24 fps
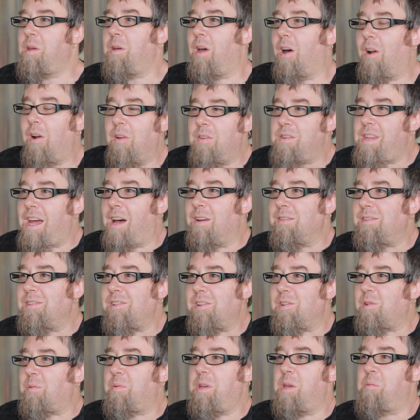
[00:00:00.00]
thousands
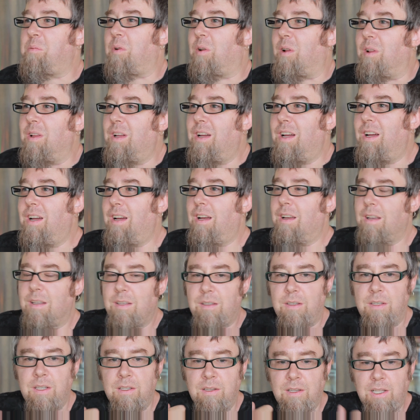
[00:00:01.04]
of other people
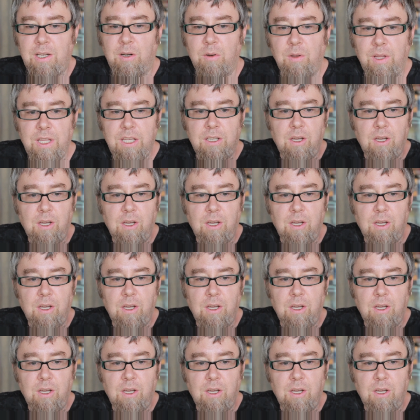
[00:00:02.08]
can literally